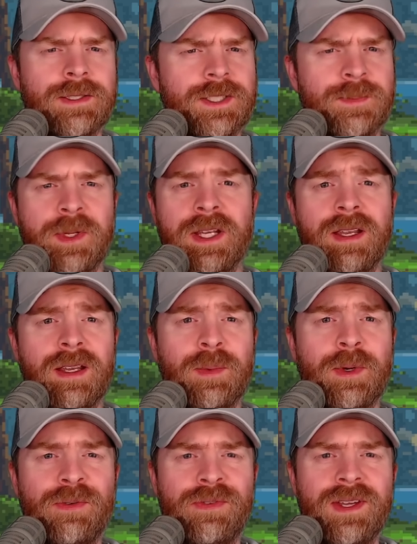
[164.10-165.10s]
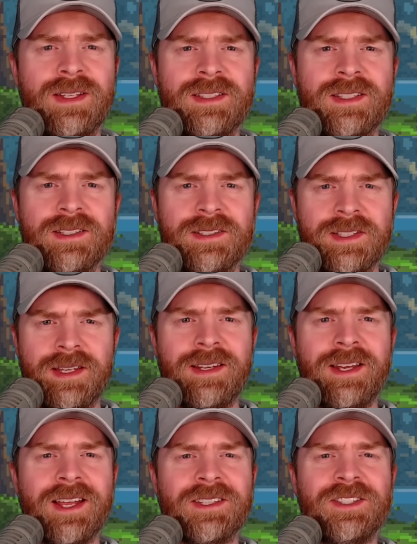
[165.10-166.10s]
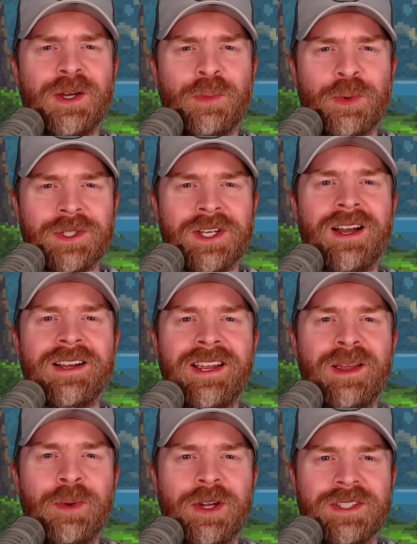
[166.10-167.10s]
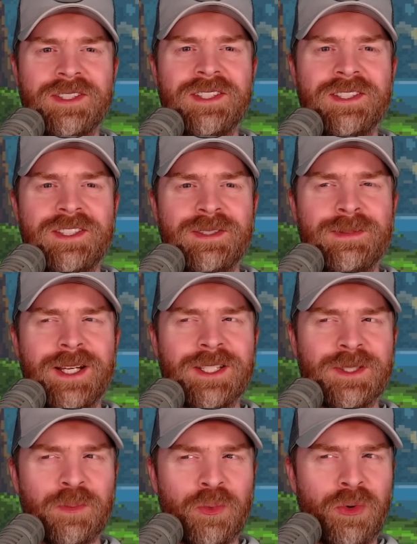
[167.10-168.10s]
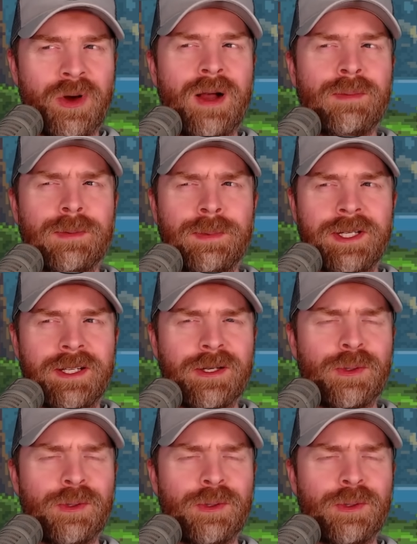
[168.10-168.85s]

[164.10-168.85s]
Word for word: speaking about fixes, next up we're talking about a system that's probably going